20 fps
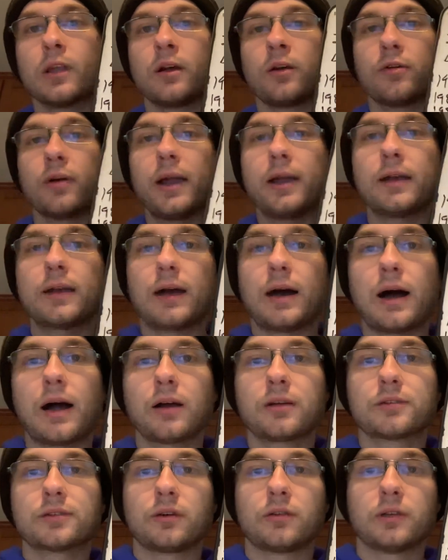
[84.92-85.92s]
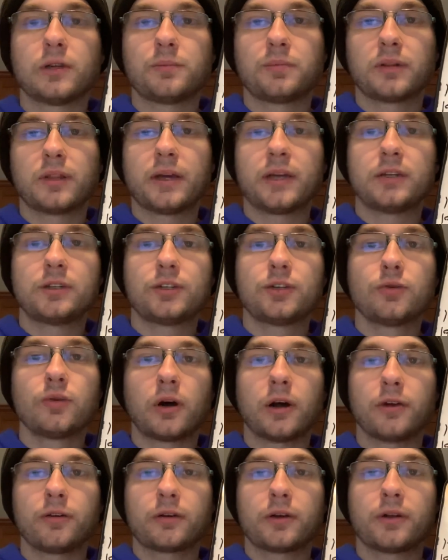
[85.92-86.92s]
Craig Coxe only played
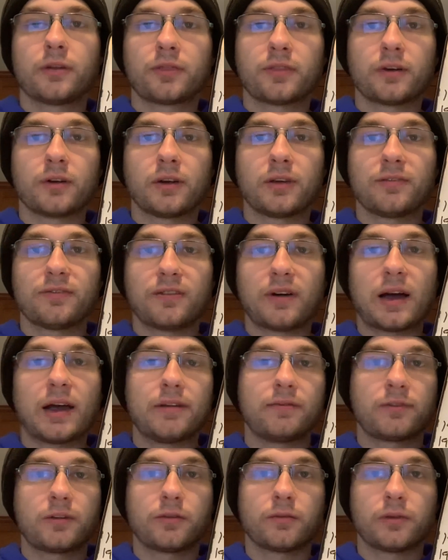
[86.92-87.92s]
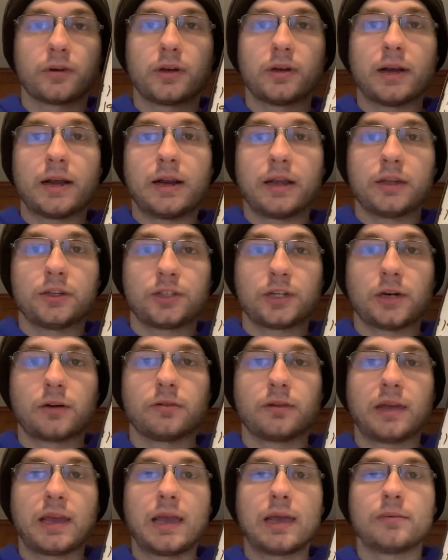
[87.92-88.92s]
235 career
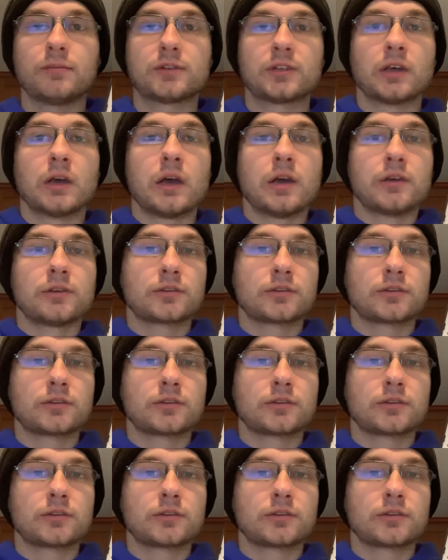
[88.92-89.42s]
NHL games,